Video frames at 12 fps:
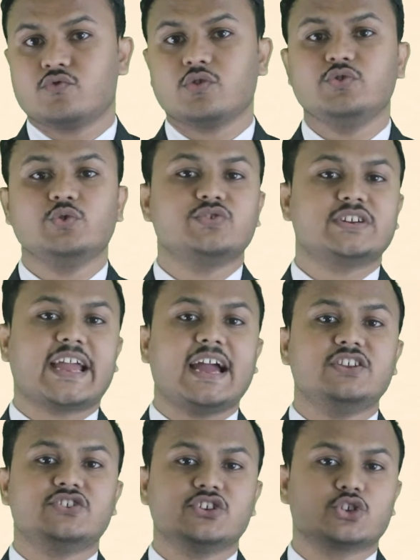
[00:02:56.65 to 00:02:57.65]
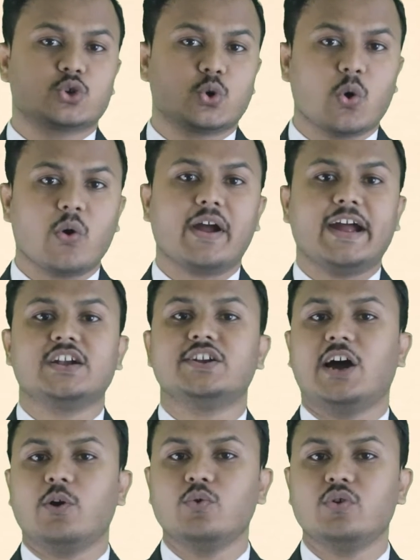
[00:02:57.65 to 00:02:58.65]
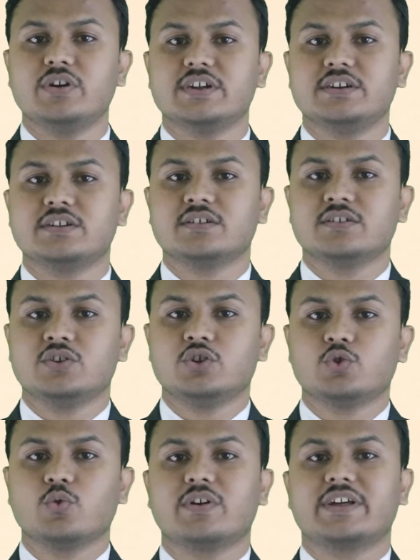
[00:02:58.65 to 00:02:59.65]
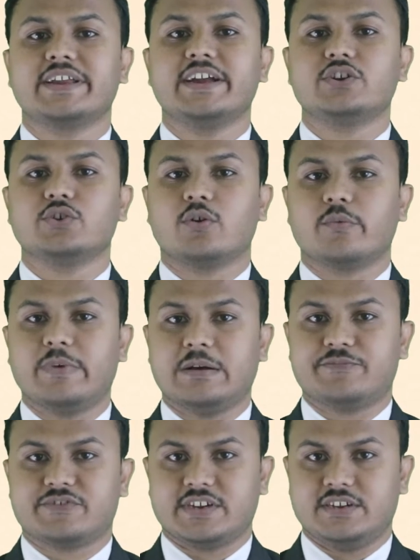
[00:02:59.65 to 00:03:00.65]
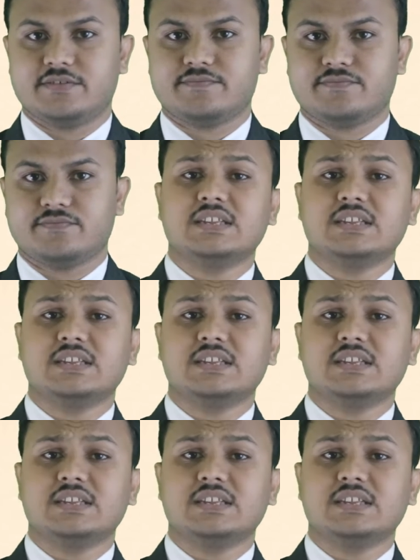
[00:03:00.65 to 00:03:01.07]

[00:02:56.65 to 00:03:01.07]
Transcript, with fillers: So you can just go and download it to create your website.